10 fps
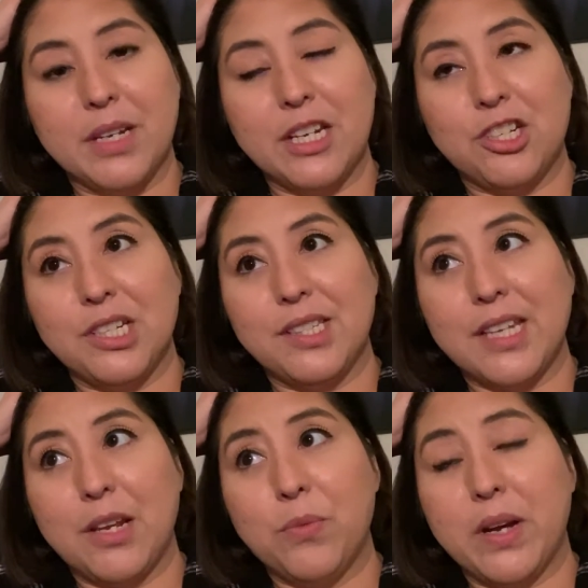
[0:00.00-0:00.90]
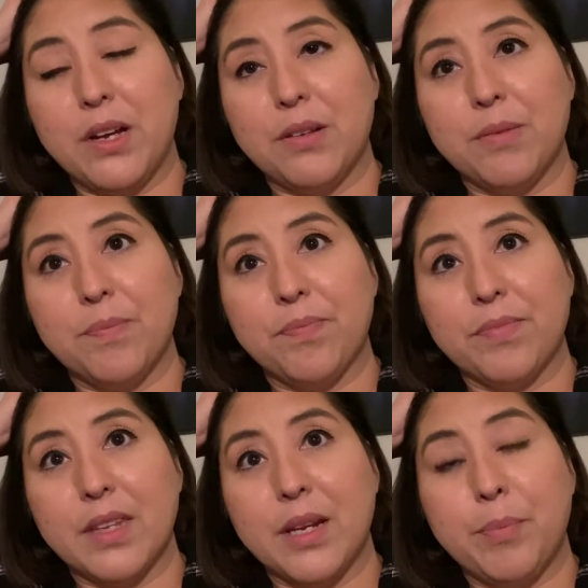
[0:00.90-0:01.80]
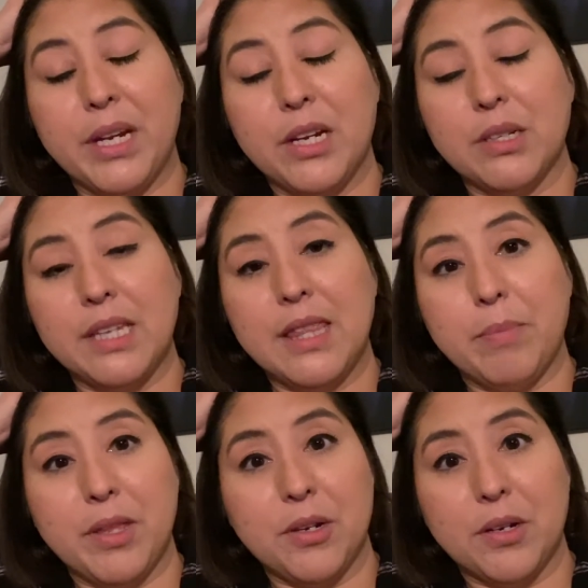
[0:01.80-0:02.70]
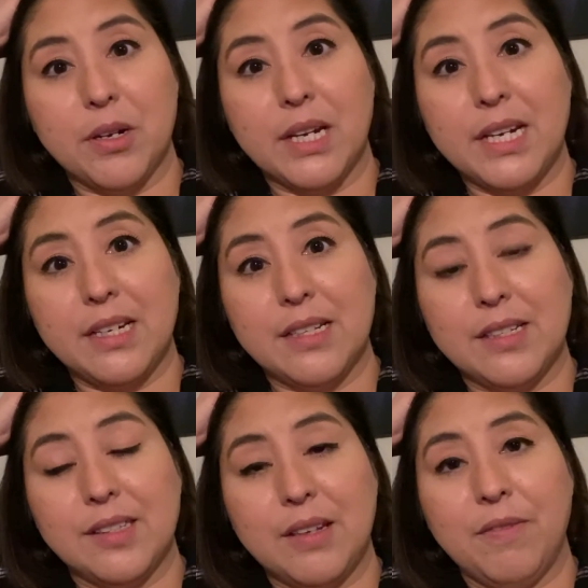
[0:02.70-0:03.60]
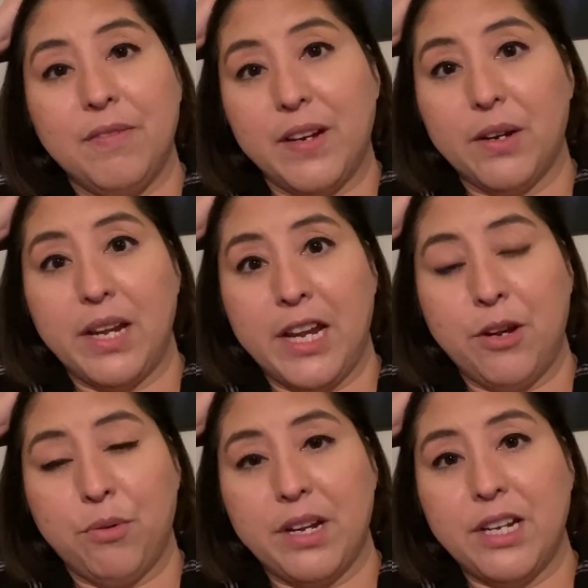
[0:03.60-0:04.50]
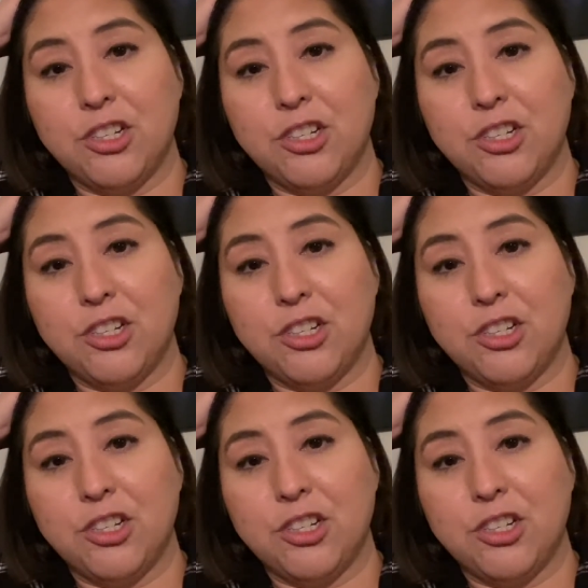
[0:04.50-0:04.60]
And she said, well, apparently the mother is very angry.